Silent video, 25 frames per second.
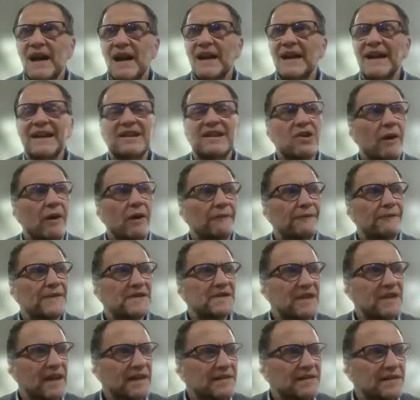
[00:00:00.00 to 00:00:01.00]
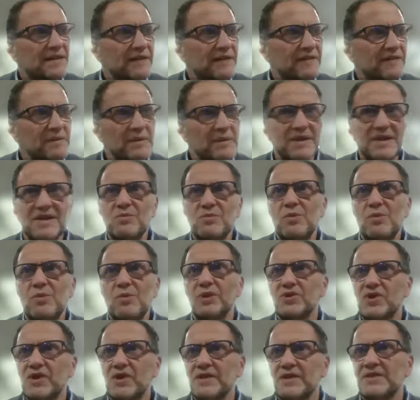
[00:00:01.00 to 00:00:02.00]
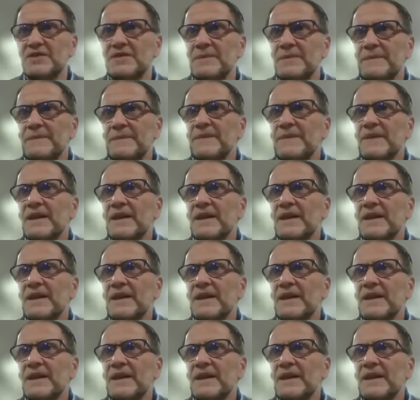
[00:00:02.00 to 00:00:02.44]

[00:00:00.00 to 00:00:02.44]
and I confiscated everybody's watches